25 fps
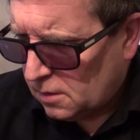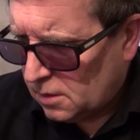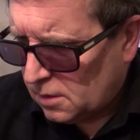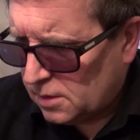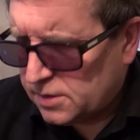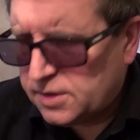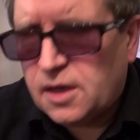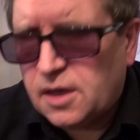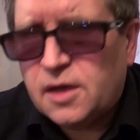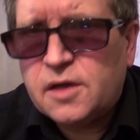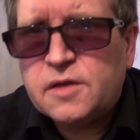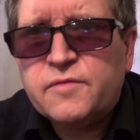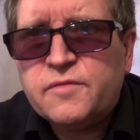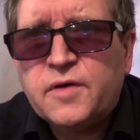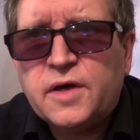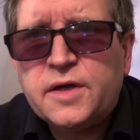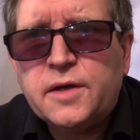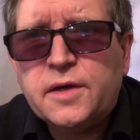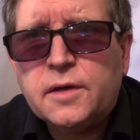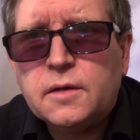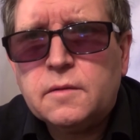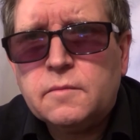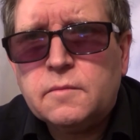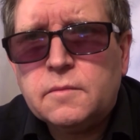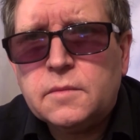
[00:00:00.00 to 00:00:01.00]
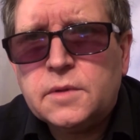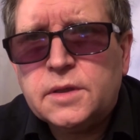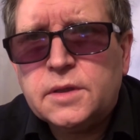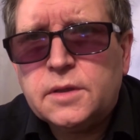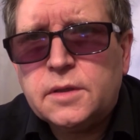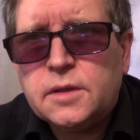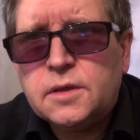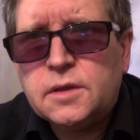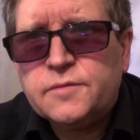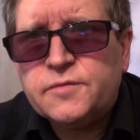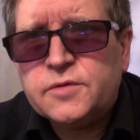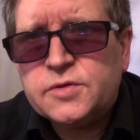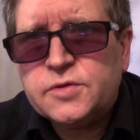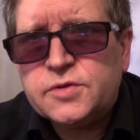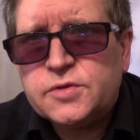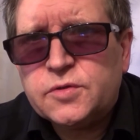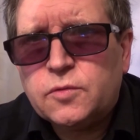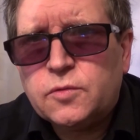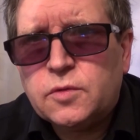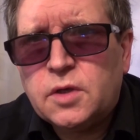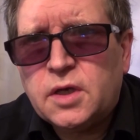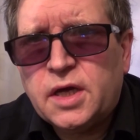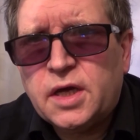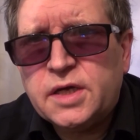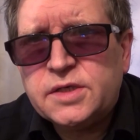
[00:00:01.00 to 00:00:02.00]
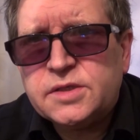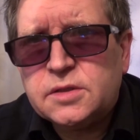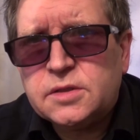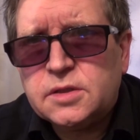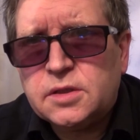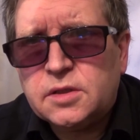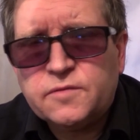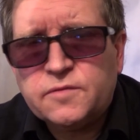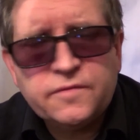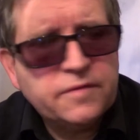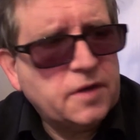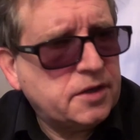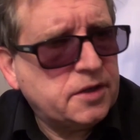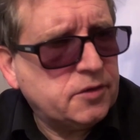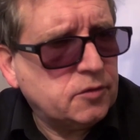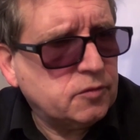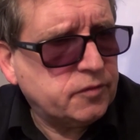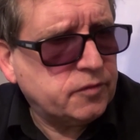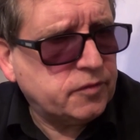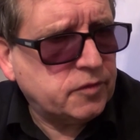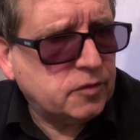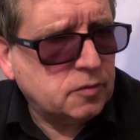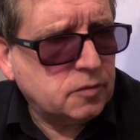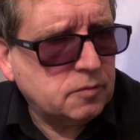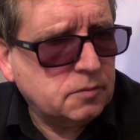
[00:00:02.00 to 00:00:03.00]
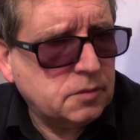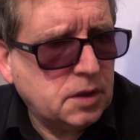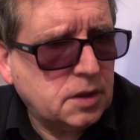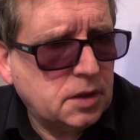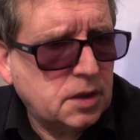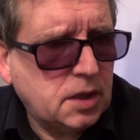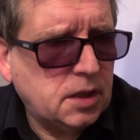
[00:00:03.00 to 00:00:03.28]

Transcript: Darth Vader that never saw light in the final film,